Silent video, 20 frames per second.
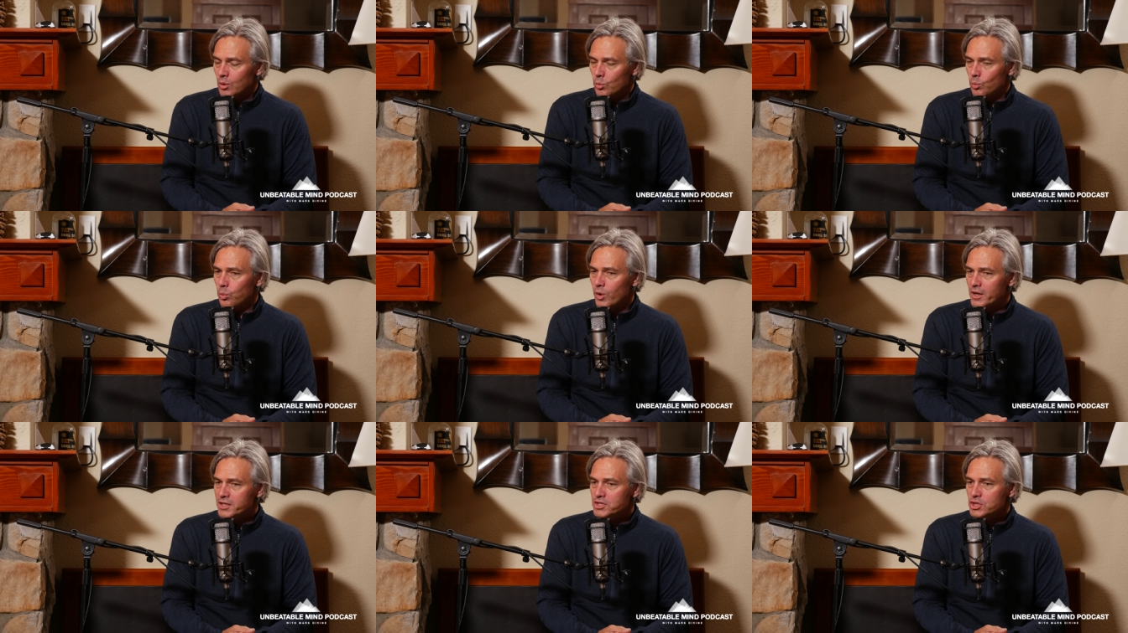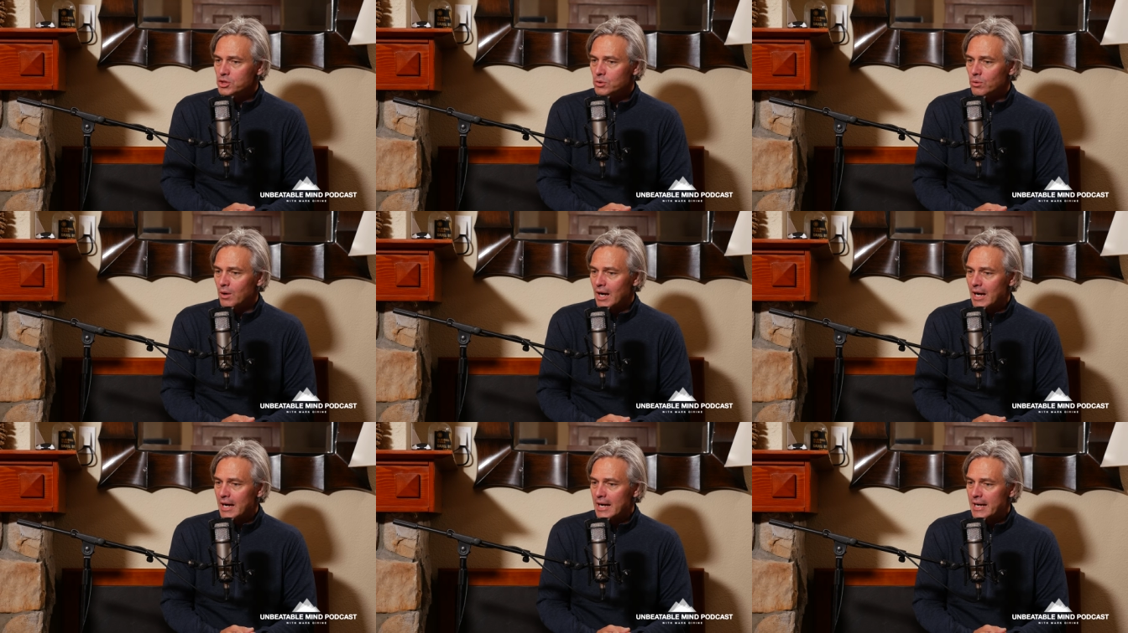what
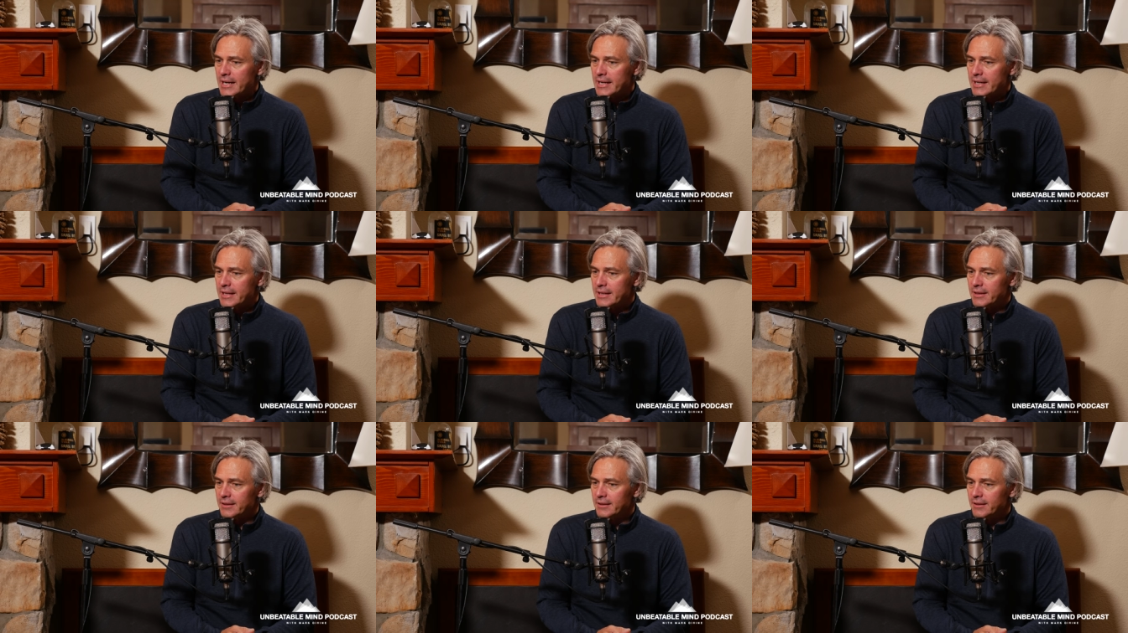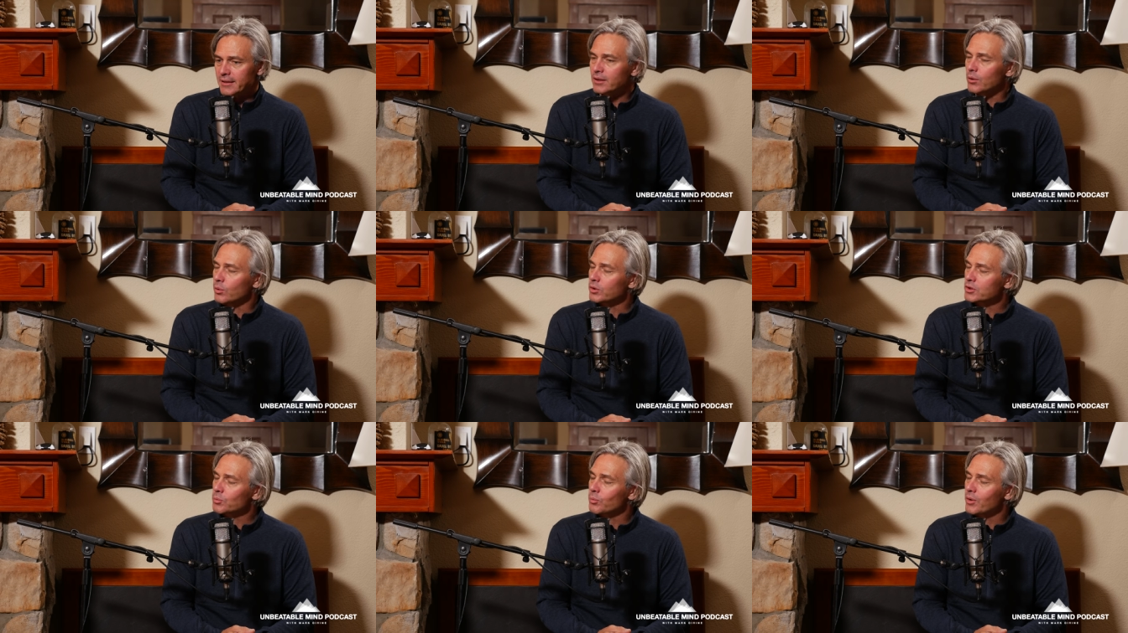do I you
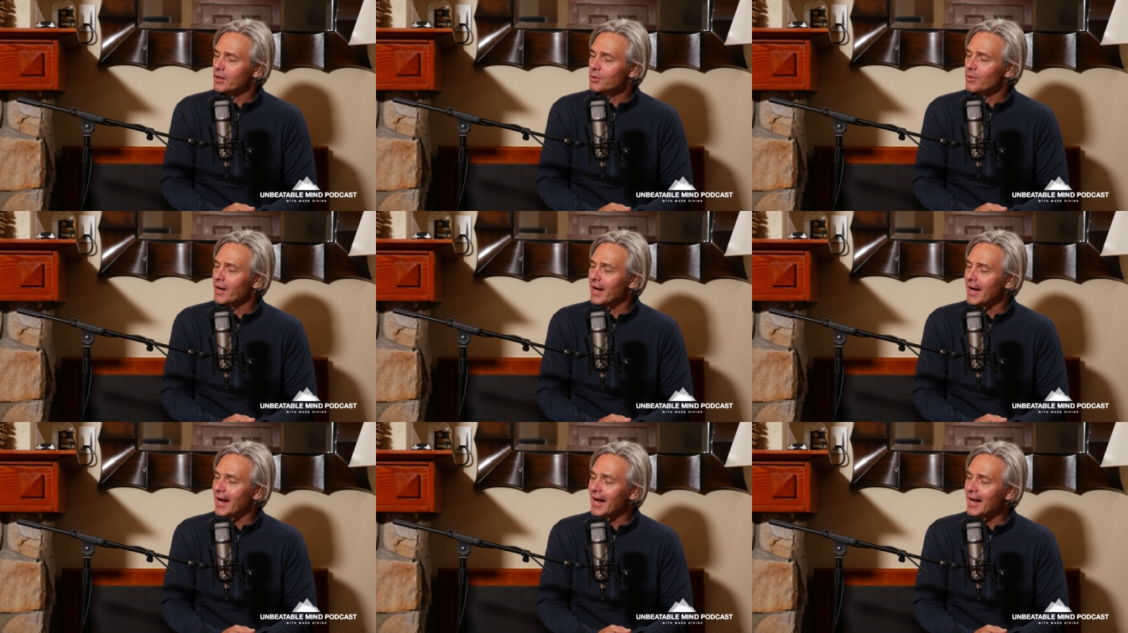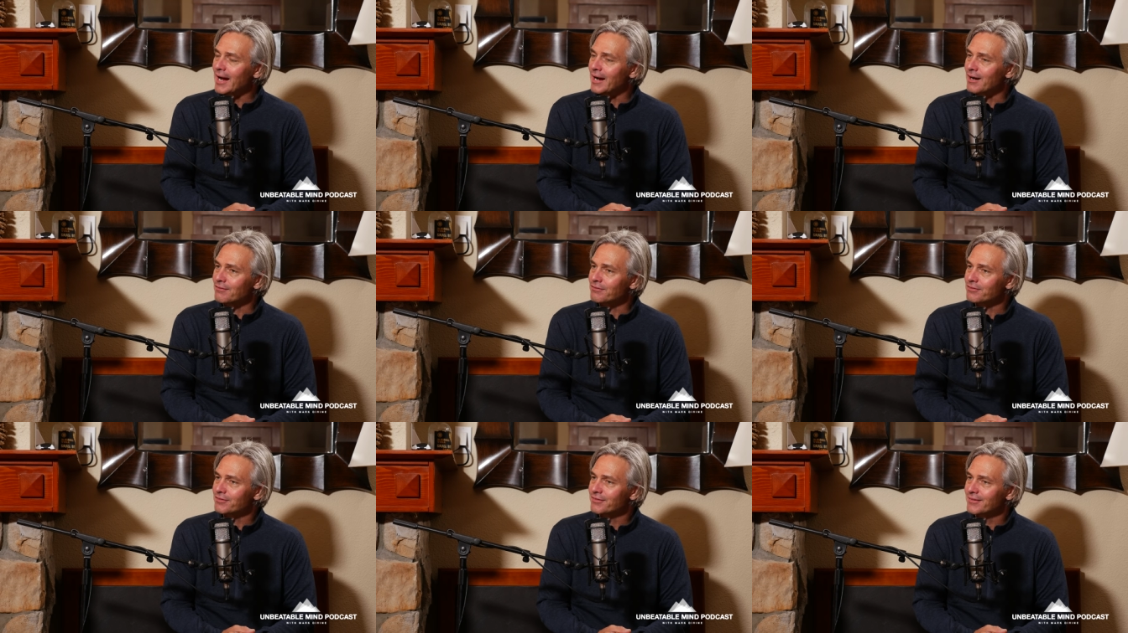know what do I
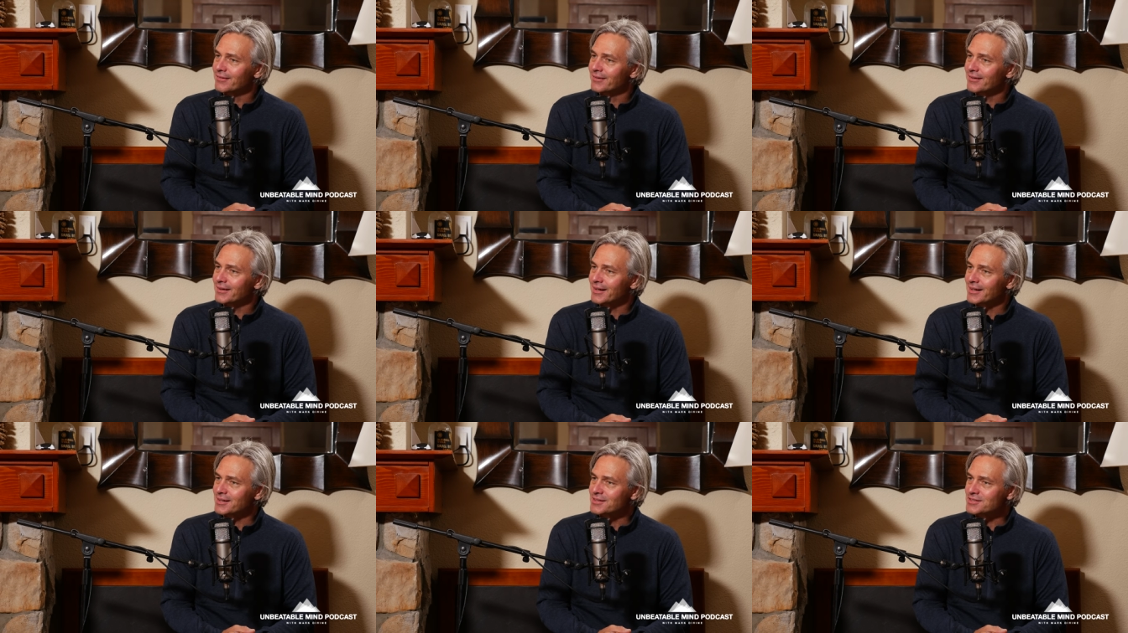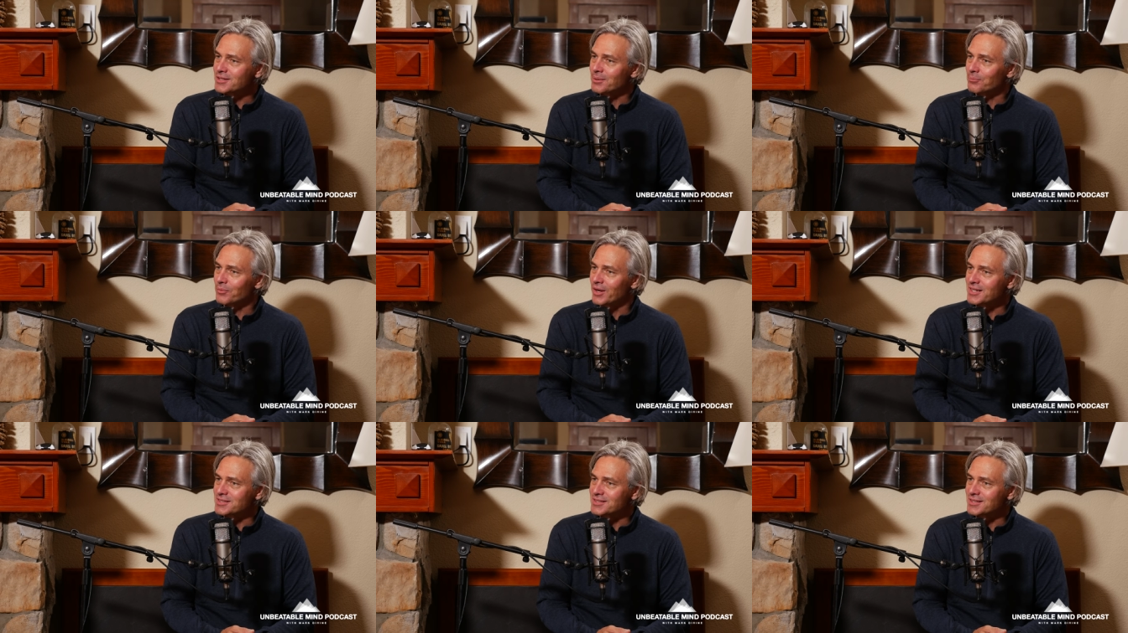have in
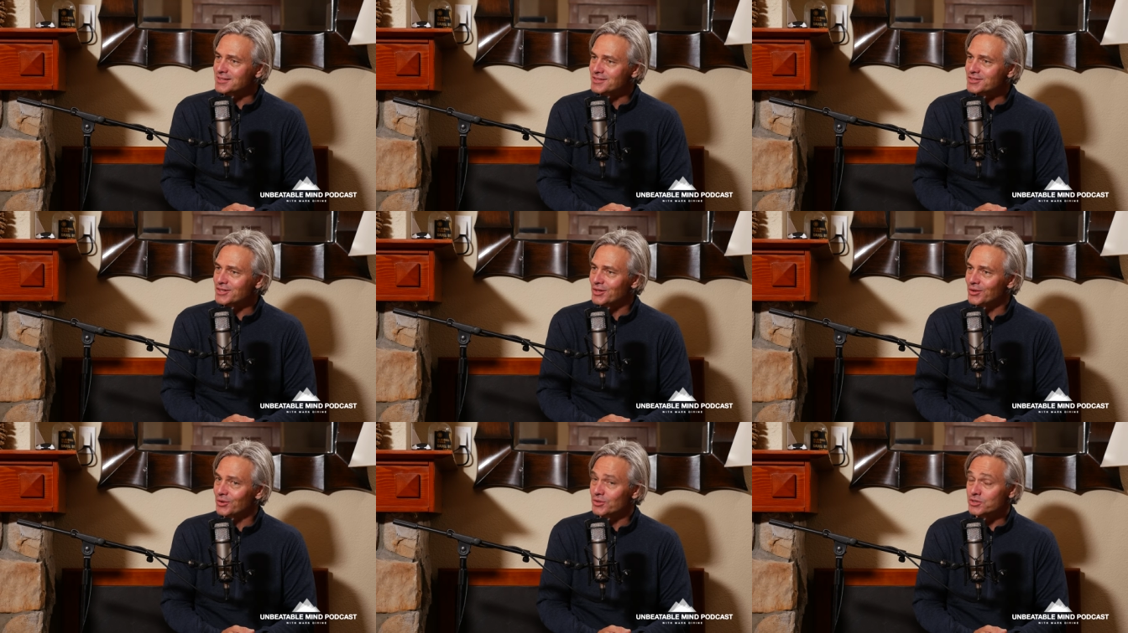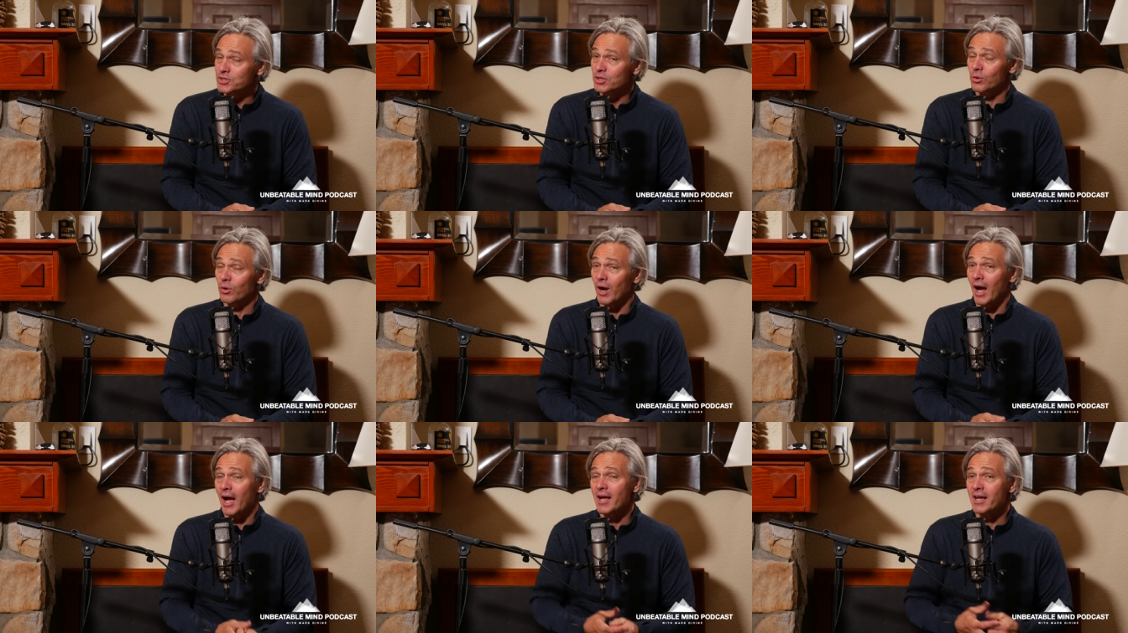some ways and so so mm-hmm.